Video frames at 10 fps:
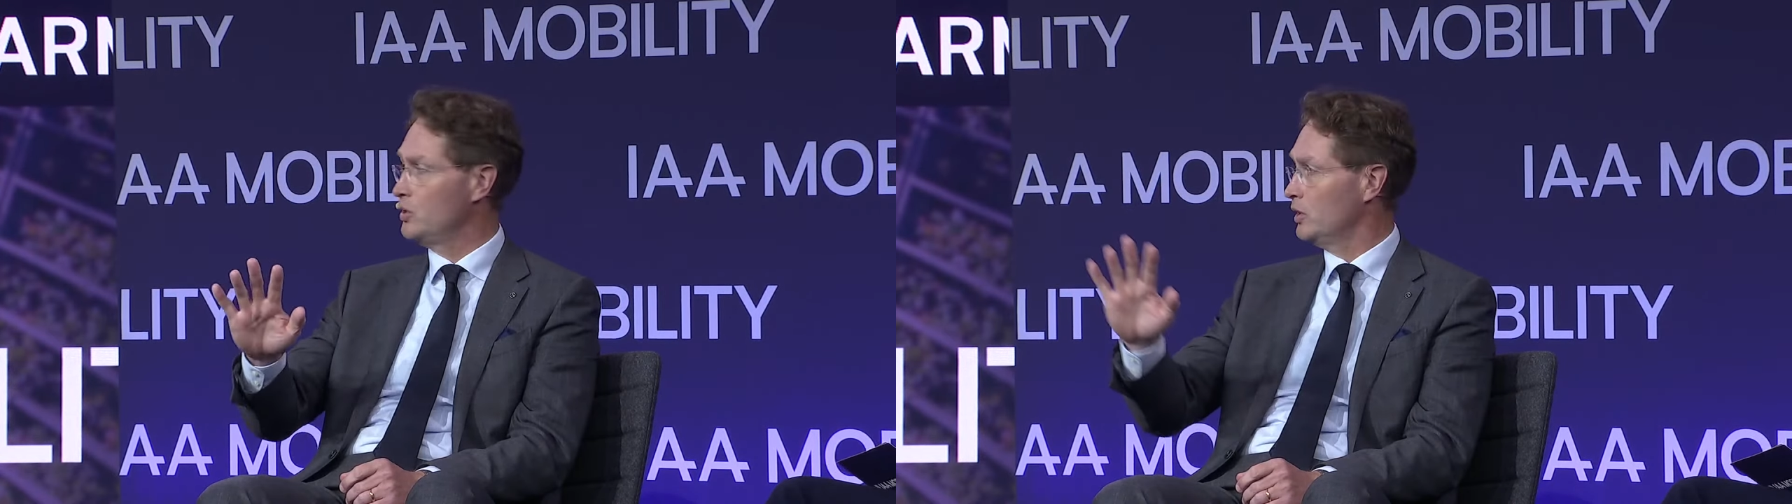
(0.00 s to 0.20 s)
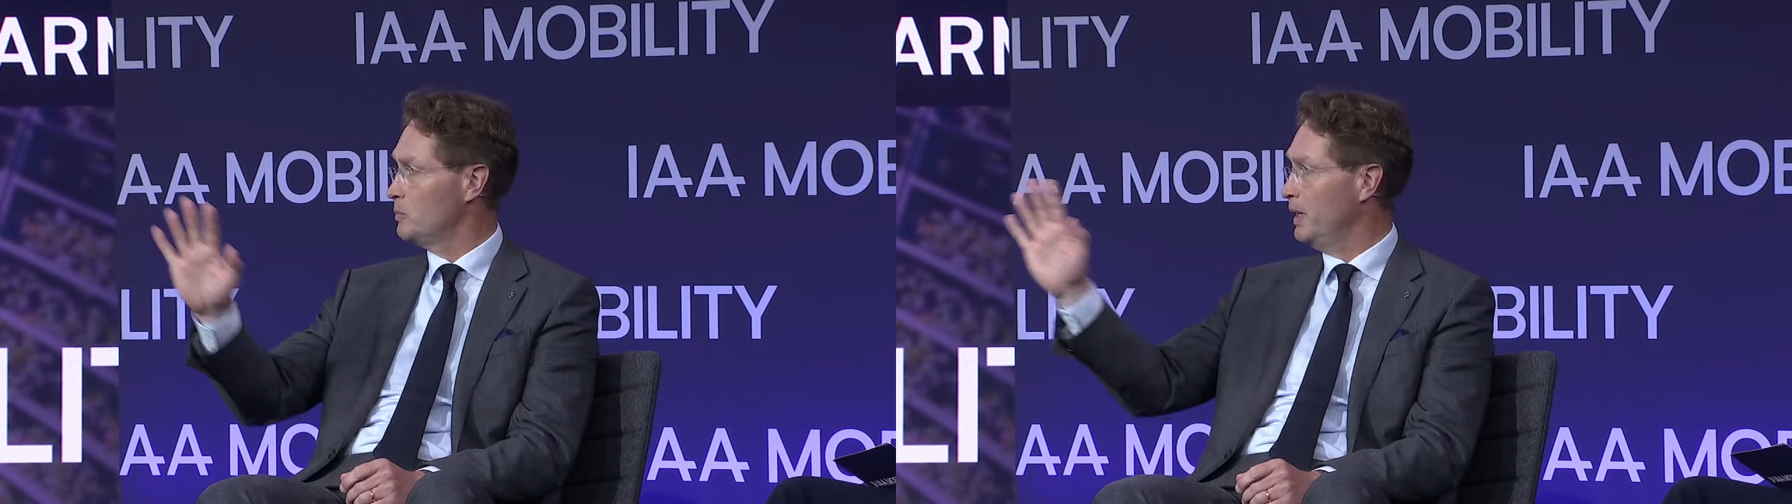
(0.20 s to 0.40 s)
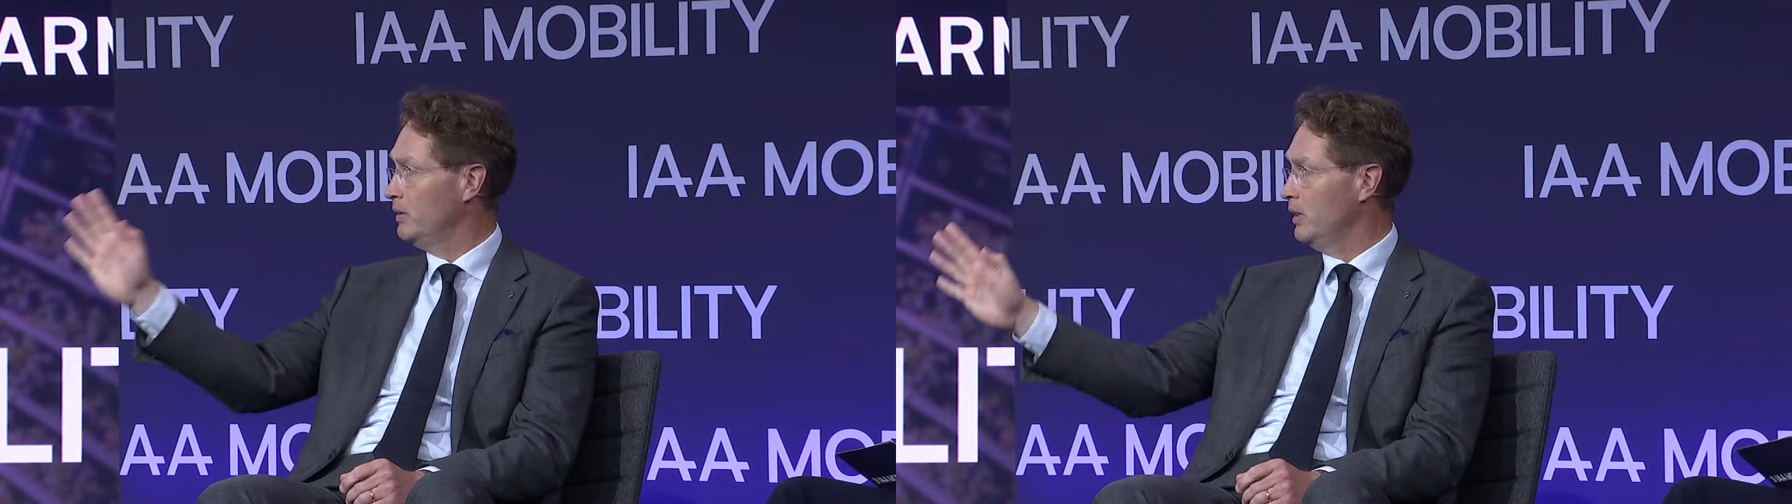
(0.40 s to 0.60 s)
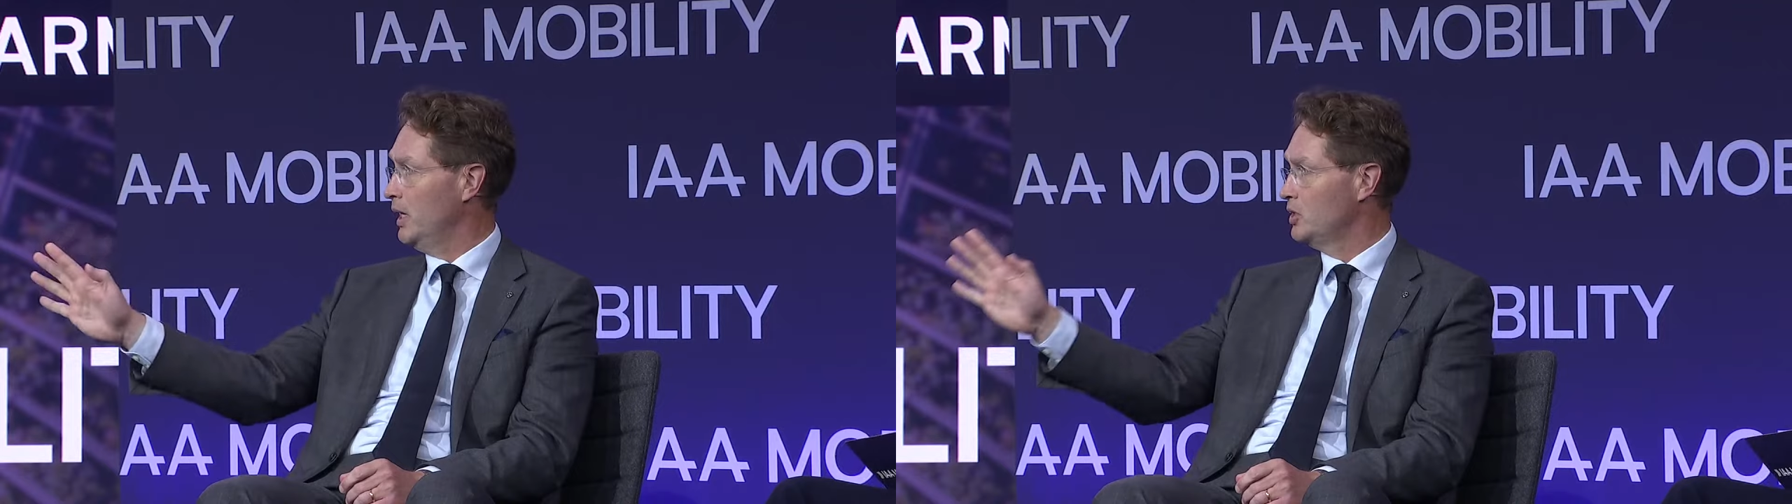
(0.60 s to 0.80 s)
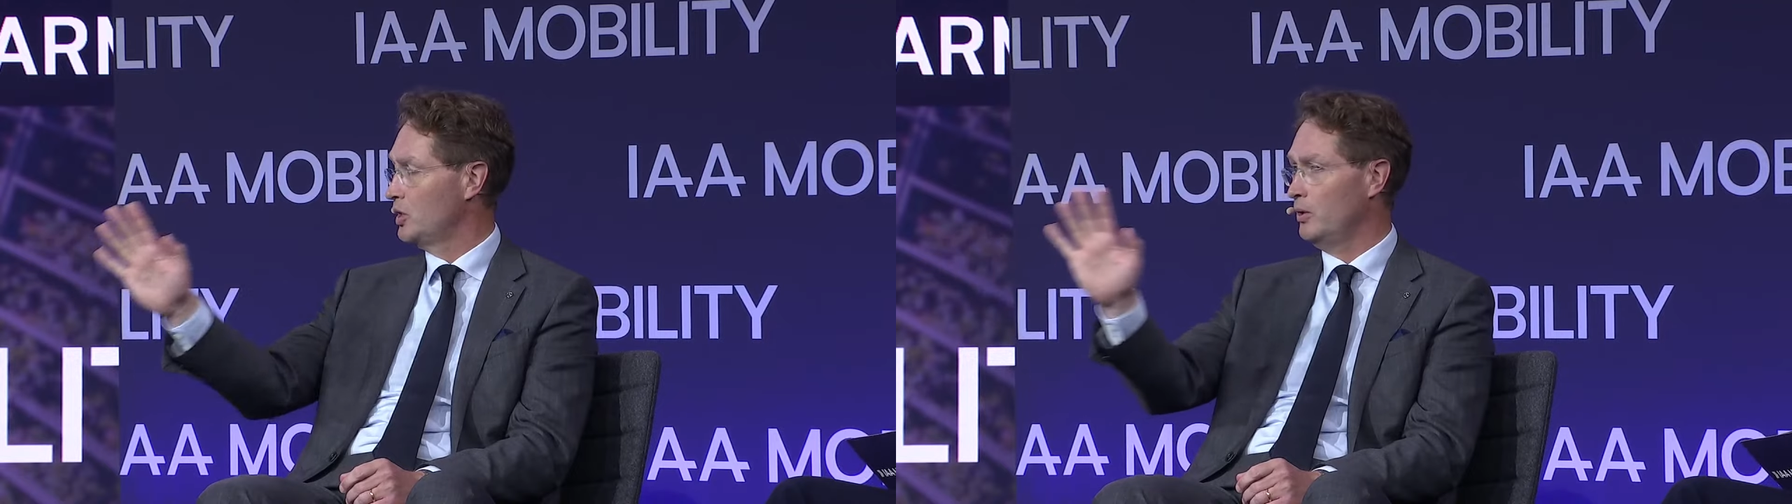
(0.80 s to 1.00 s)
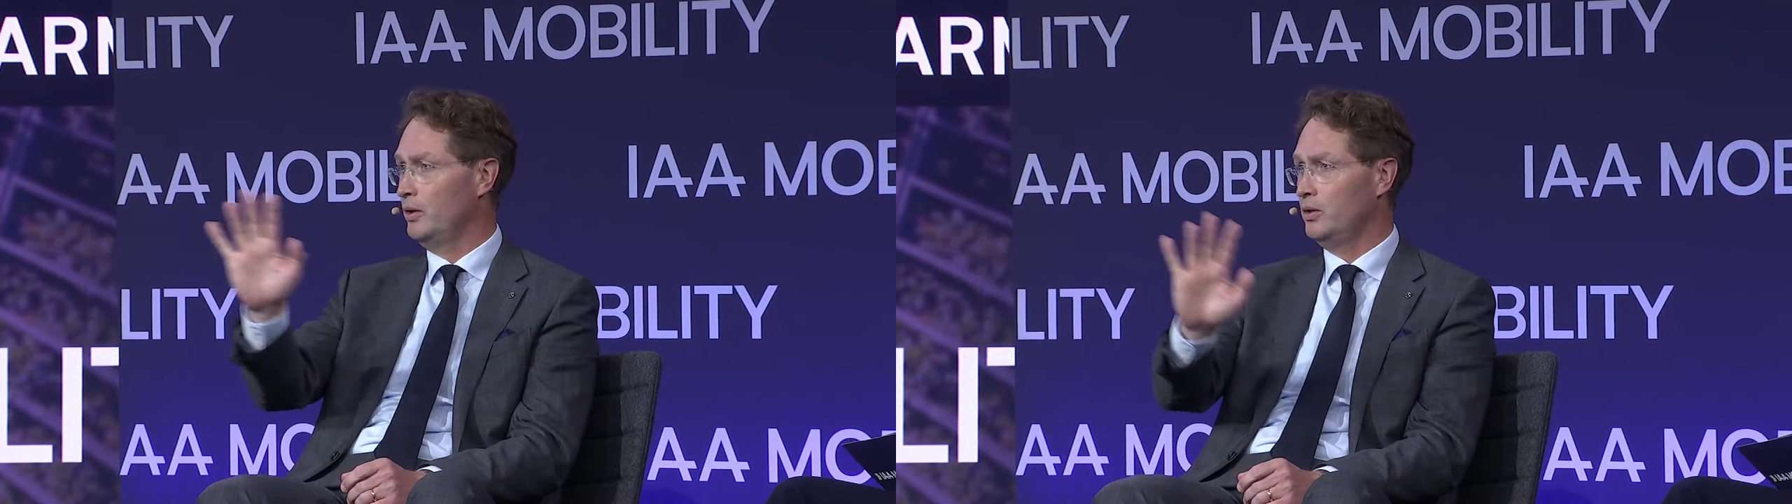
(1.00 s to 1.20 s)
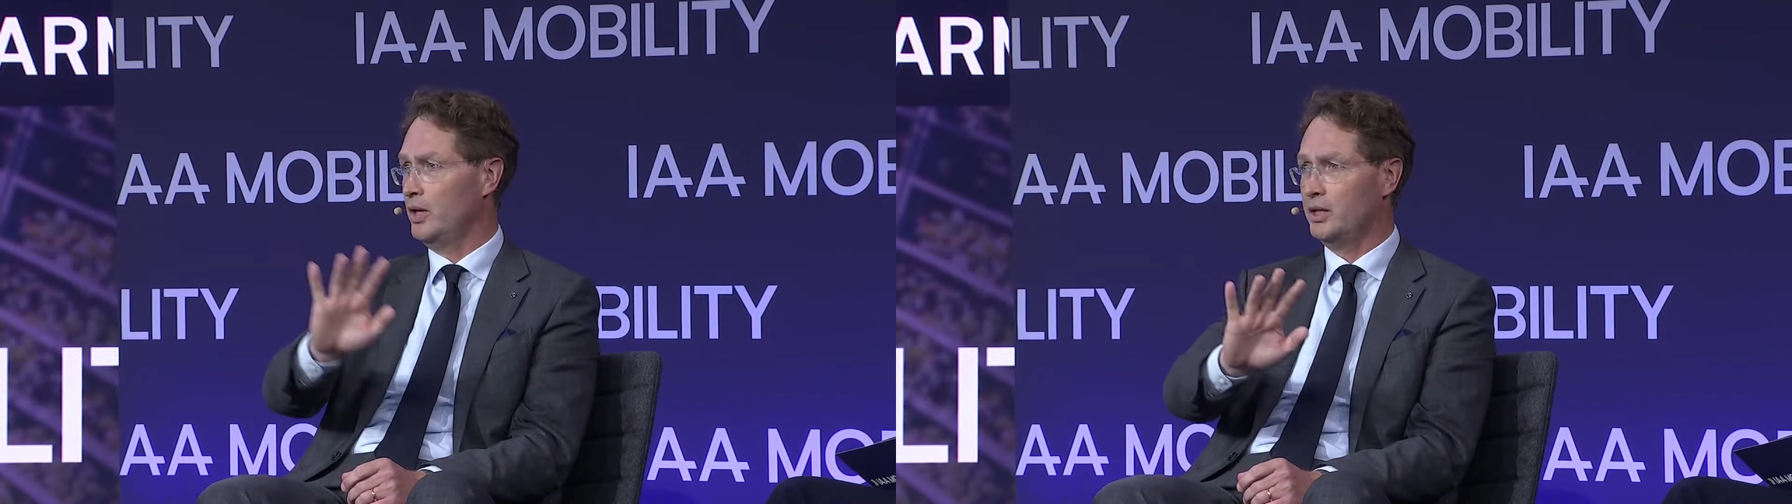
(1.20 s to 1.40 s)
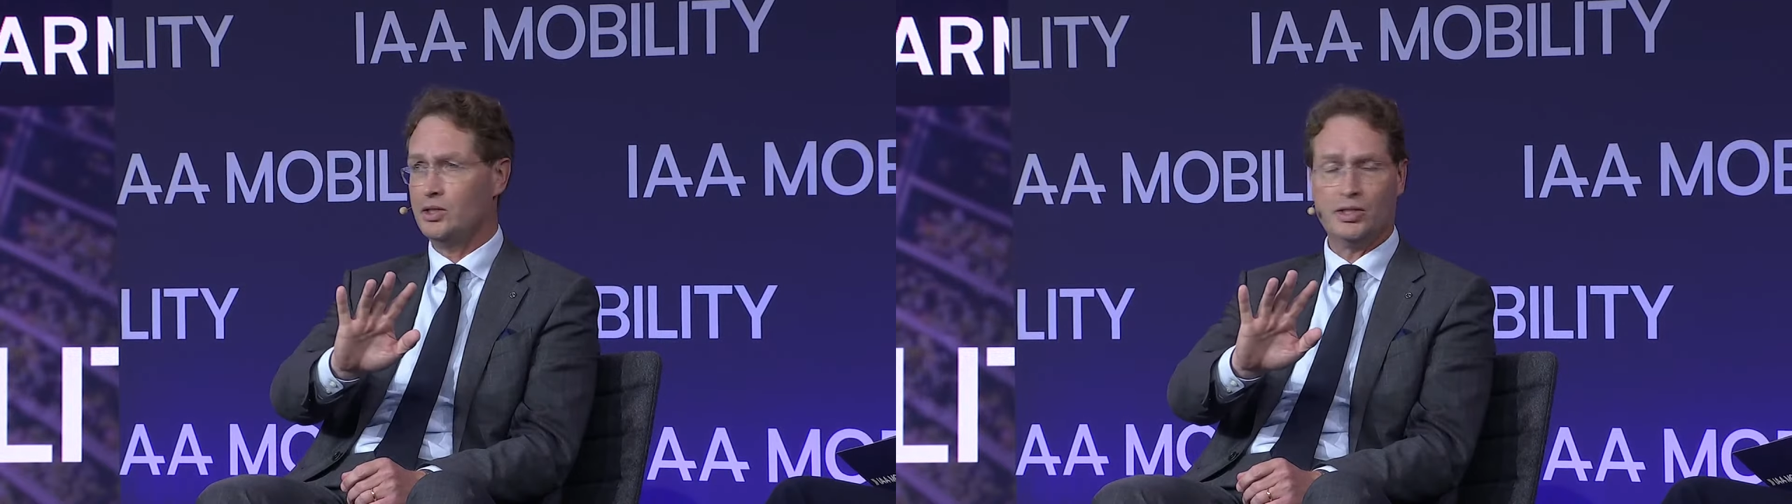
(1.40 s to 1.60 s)
is not spent in Asia or in the
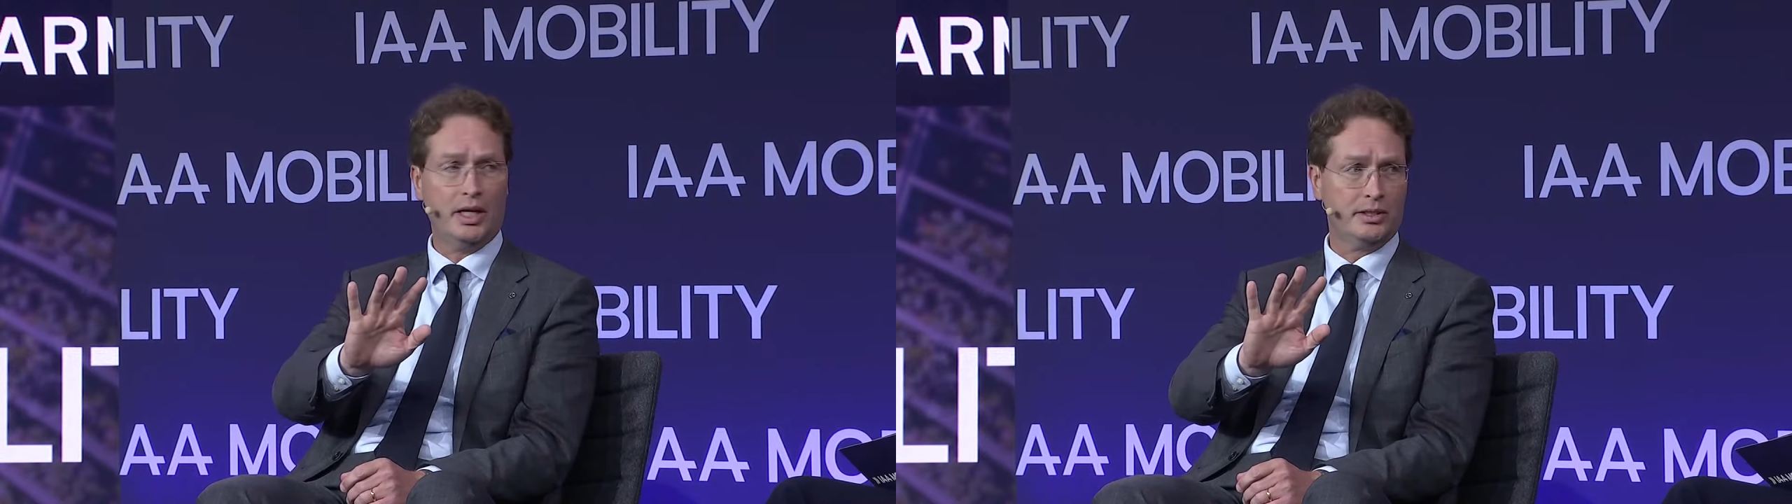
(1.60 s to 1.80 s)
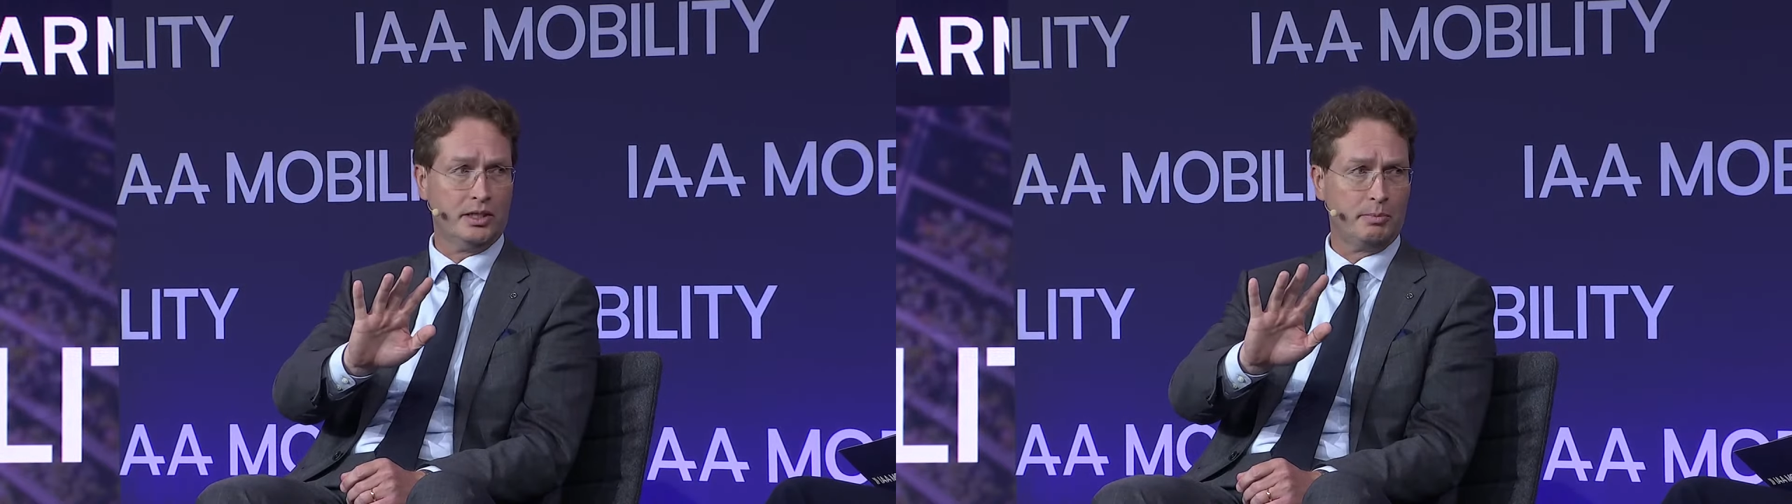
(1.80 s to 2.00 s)
United States.